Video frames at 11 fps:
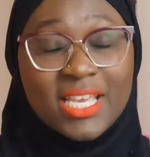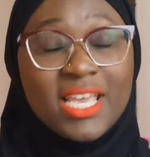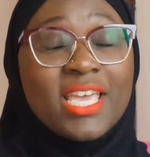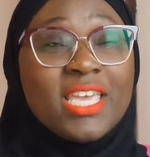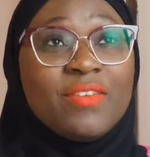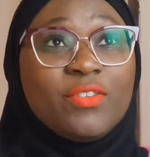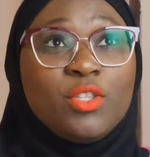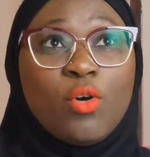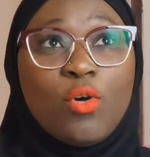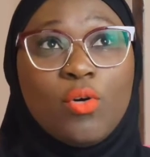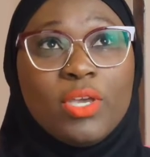but it's
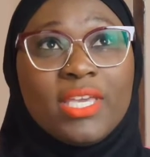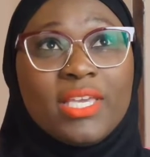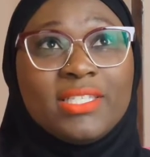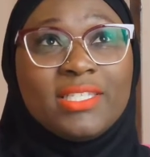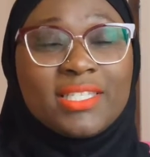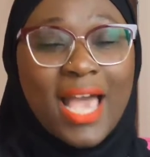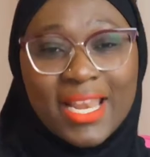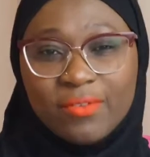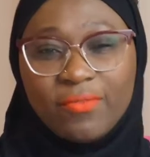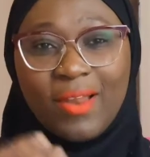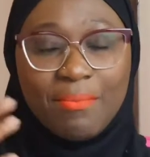also a protein
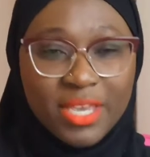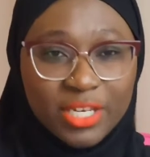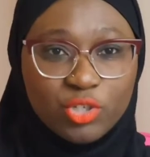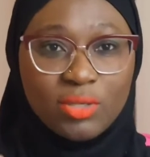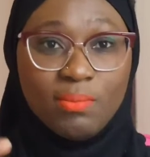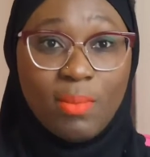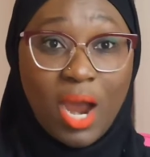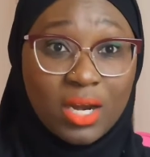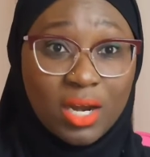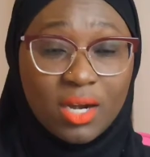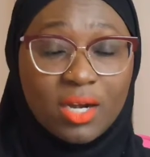that carries
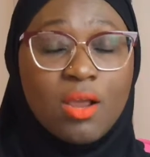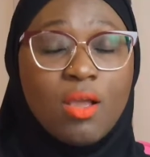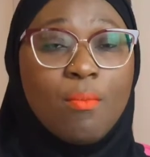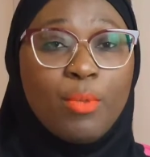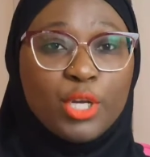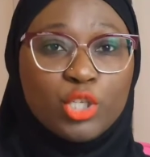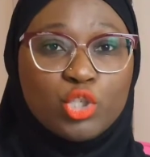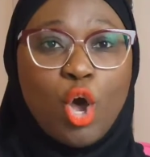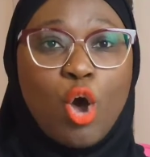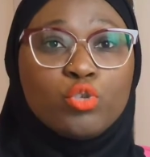iron. So when you